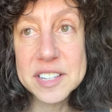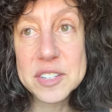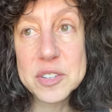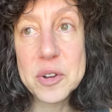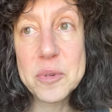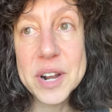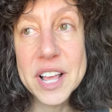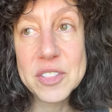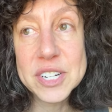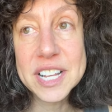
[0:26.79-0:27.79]
And so when I
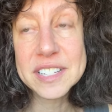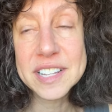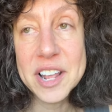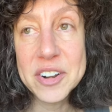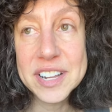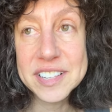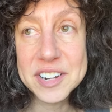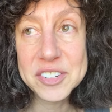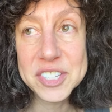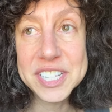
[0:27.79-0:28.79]
looked at Saturday's
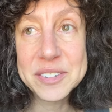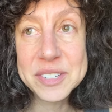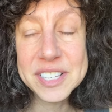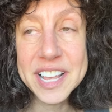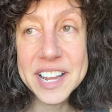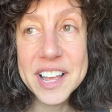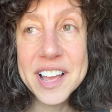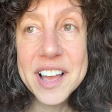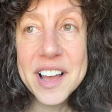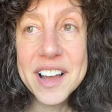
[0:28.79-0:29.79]
energy, it was like,
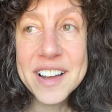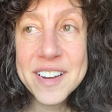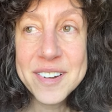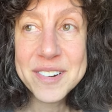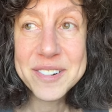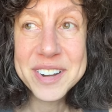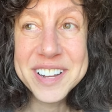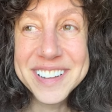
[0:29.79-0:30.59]
oh,